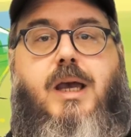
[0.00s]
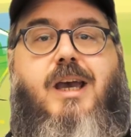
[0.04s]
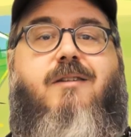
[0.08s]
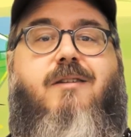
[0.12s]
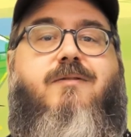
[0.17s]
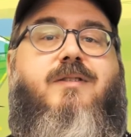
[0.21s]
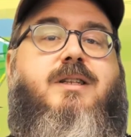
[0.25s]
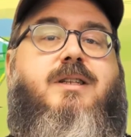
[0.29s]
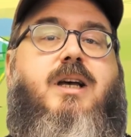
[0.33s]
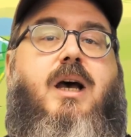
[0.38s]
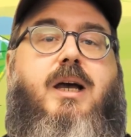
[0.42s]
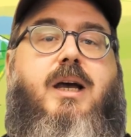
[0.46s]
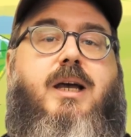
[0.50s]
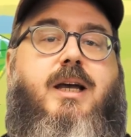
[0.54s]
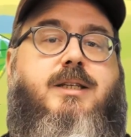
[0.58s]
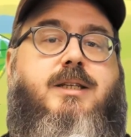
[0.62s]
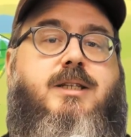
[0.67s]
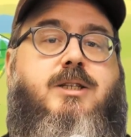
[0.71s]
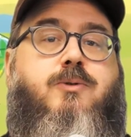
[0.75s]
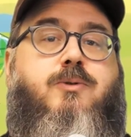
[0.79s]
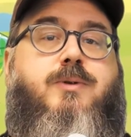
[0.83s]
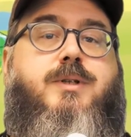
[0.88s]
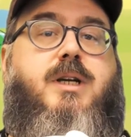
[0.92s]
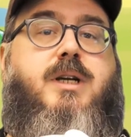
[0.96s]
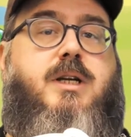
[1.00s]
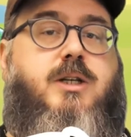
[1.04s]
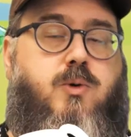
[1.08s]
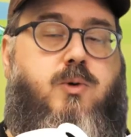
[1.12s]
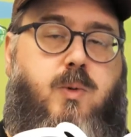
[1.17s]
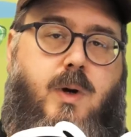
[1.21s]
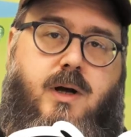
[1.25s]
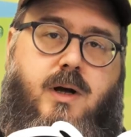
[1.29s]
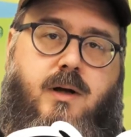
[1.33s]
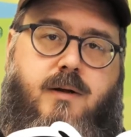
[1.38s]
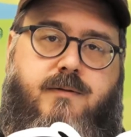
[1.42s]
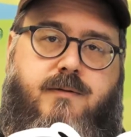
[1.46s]
If a die gets to a
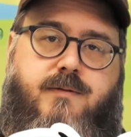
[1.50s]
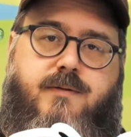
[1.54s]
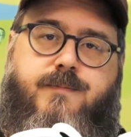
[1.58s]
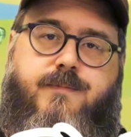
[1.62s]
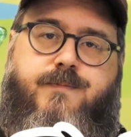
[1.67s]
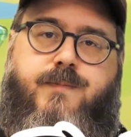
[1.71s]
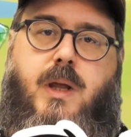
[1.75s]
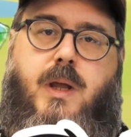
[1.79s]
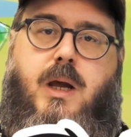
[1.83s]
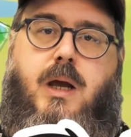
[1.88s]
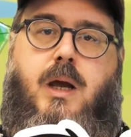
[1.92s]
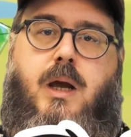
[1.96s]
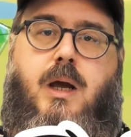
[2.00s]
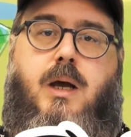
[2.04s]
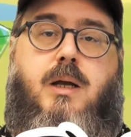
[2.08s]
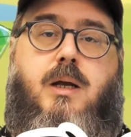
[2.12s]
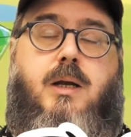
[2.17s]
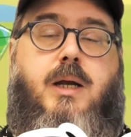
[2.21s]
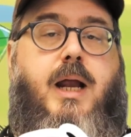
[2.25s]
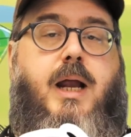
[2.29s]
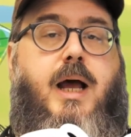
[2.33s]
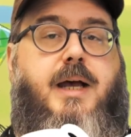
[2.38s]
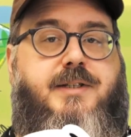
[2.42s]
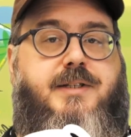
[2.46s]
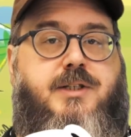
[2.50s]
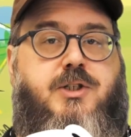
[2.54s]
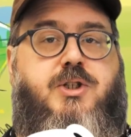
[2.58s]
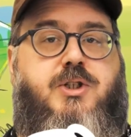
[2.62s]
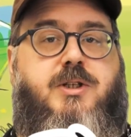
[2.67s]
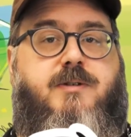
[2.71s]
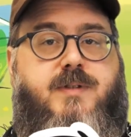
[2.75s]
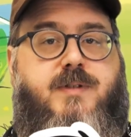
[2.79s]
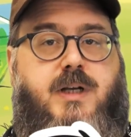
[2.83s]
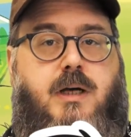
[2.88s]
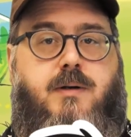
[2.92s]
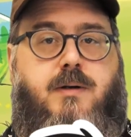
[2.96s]
D12 and it has to
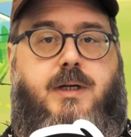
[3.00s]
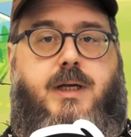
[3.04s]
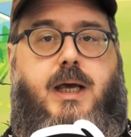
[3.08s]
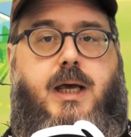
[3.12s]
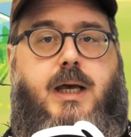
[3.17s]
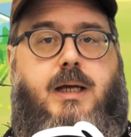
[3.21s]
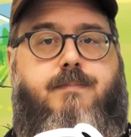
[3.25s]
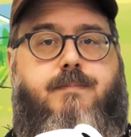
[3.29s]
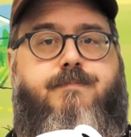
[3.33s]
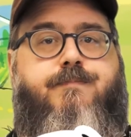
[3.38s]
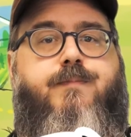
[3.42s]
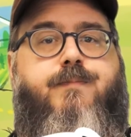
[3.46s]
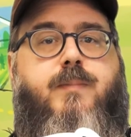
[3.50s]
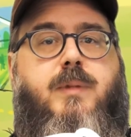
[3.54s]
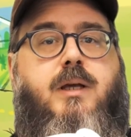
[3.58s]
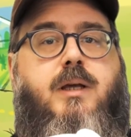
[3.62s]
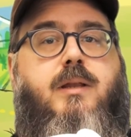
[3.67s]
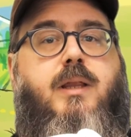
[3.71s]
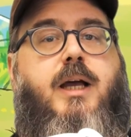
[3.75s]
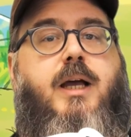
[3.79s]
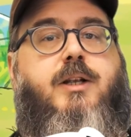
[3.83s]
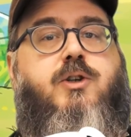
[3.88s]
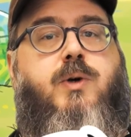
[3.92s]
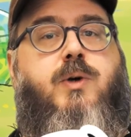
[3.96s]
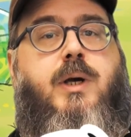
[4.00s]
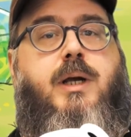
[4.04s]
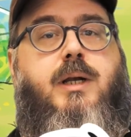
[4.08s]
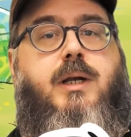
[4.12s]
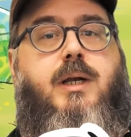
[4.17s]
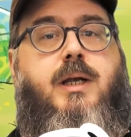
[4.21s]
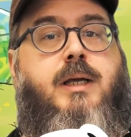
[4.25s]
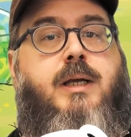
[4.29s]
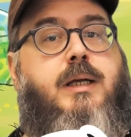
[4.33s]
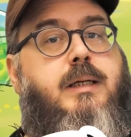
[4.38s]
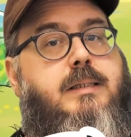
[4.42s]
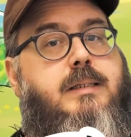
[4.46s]
shift down again, then that
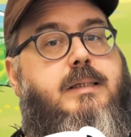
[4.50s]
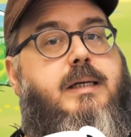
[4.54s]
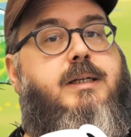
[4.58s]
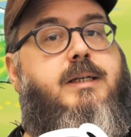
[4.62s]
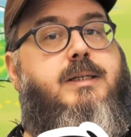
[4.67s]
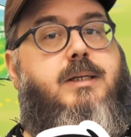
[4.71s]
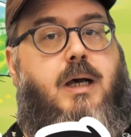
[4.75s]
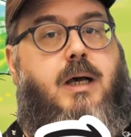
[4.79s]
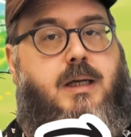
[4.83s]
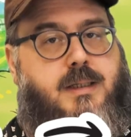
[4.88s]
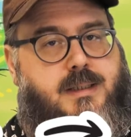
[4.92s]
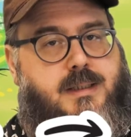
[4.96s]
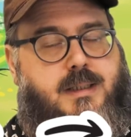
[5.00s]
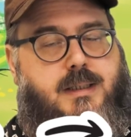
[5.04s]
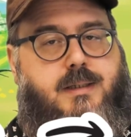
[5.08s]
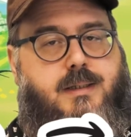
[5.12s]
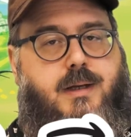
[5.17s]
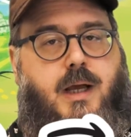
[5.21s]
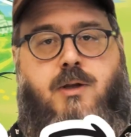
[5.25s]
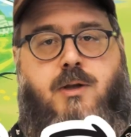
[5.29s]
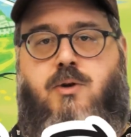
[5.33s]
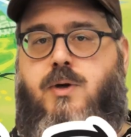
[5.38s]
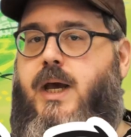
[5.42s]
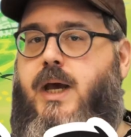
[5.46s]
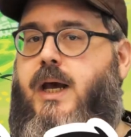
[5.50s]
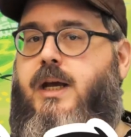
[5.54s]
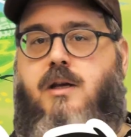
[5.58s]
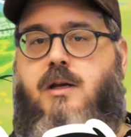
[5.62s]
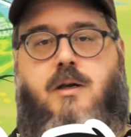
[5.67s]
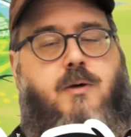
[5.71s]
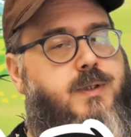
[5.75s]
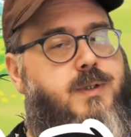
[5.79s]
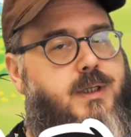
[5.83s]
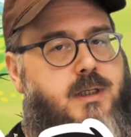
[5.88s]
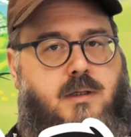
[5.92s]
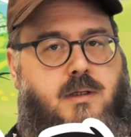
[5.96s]
trait is exhausted and you can't
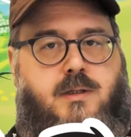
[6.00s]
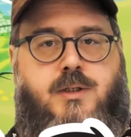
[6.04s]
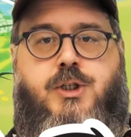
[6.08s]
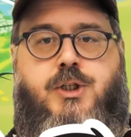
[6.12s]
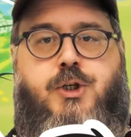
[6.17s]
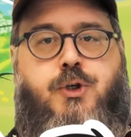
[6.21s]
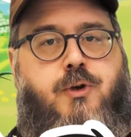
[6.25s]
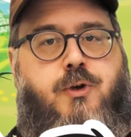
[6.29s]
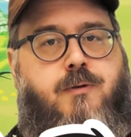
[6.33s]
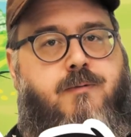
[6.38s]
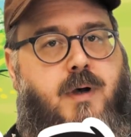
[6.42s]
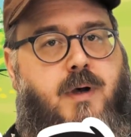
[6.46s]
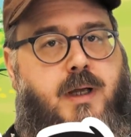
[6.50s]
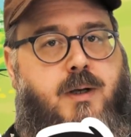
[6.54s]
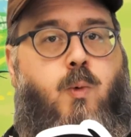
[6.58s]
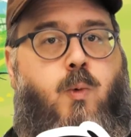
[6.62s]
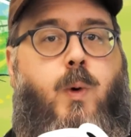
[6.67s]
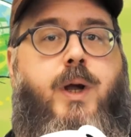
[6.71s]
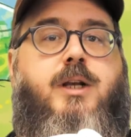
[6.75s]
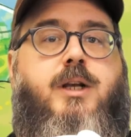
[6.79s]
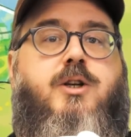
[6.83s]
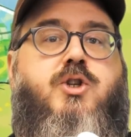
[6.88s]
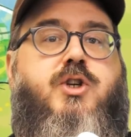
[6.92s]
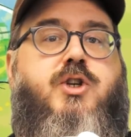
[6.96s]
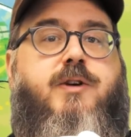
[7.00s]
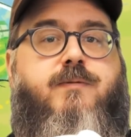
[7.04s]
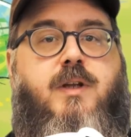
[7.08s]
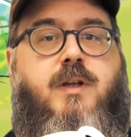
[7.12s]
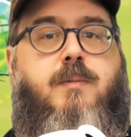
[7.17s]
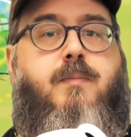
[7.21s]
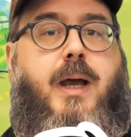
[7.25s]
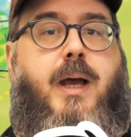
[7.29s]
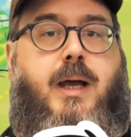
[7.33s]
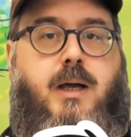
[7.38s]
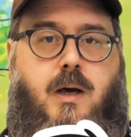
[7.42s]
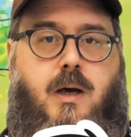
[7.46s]
use it until you find a way to shift
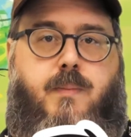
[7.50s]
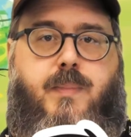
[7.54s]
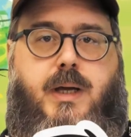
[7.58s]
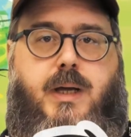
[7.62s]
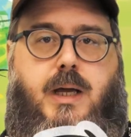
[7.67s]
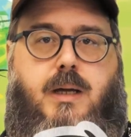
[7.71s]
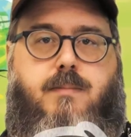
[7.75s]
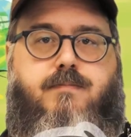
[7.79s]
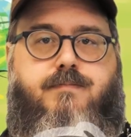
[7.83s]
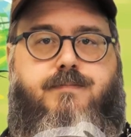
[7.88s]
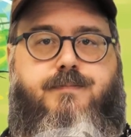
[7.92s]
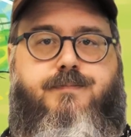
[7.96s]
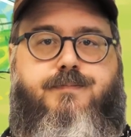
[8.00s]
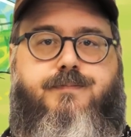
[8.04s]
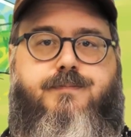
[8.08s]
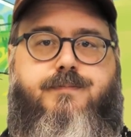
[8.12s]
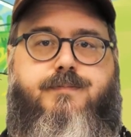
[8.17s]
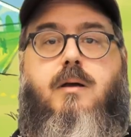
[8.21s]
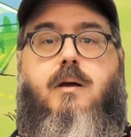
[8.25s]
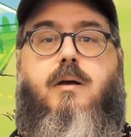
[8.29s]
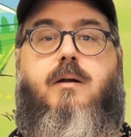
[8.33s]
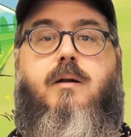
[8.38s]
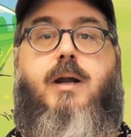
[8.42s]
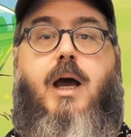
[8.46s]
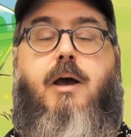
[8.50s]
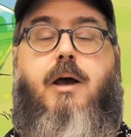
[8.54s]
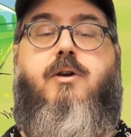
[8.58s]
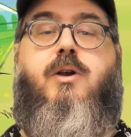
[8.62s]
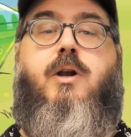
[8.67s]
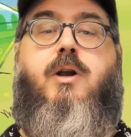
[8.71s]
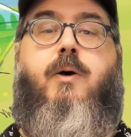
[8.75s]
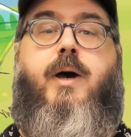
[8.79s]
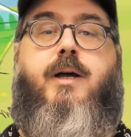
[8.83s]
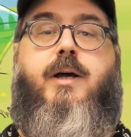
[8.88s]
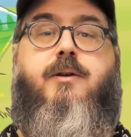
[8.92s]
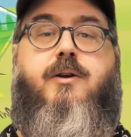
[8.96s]
it back up again. Now
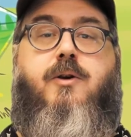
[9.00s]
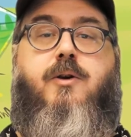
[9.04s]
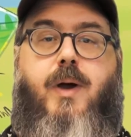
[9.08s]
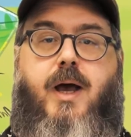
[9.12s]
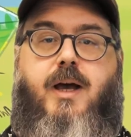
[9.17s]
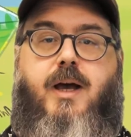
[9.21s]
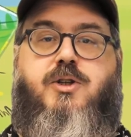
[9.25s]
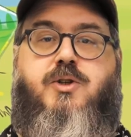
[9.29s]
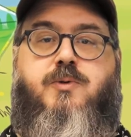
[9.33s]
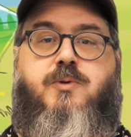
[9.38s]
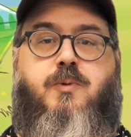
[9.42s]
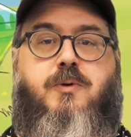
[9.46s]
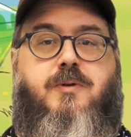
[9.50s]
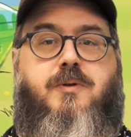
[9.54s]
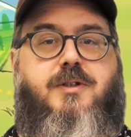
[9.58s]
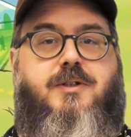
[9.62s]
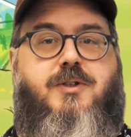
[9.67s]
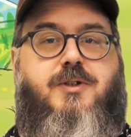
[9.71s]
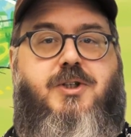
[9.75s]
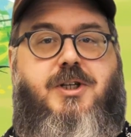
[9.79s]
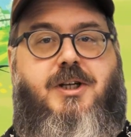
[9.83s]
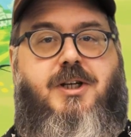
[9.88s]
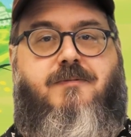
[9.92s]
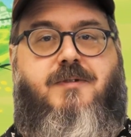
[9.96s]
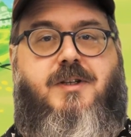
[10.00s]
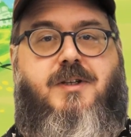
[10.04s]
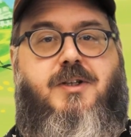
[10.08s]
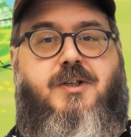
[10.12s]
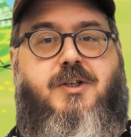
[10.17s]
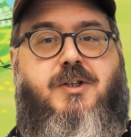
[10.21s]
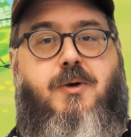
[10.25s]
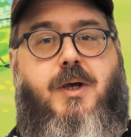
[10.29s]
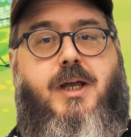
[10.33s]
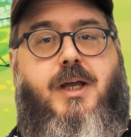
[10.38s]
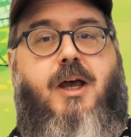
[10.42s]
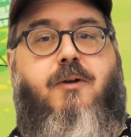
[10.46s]
you know how to do action rolls in Shift,
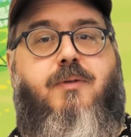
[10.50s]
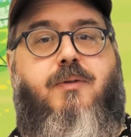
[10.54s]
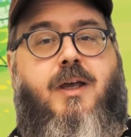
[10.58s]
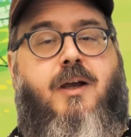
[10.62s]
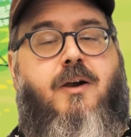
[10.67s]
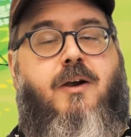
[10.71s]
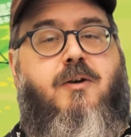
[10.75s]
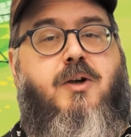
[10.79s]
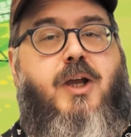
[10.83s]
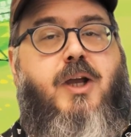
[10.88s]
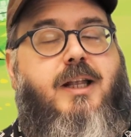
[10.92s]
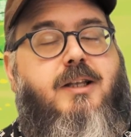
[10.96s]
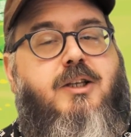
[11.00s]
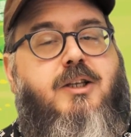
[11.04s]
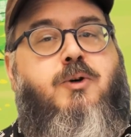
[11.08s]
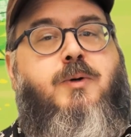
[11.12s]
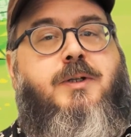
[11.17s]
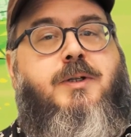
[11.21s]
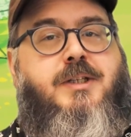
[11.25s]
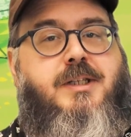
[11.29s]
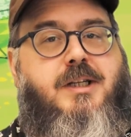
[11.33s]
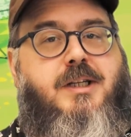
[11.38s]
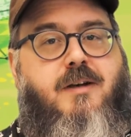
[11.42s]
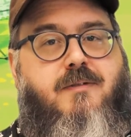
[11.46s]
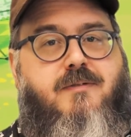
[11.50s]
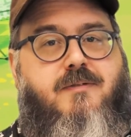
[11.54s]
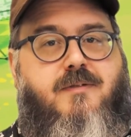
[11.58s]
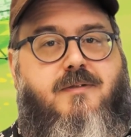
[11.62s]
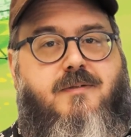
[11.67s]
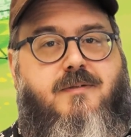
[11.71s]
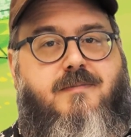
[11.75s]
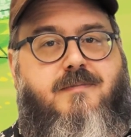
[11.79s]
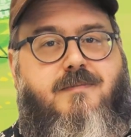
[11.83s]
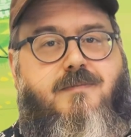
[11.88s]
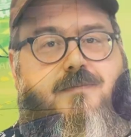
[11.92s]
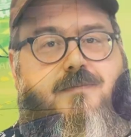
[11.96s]
so get out there and get doing stuff.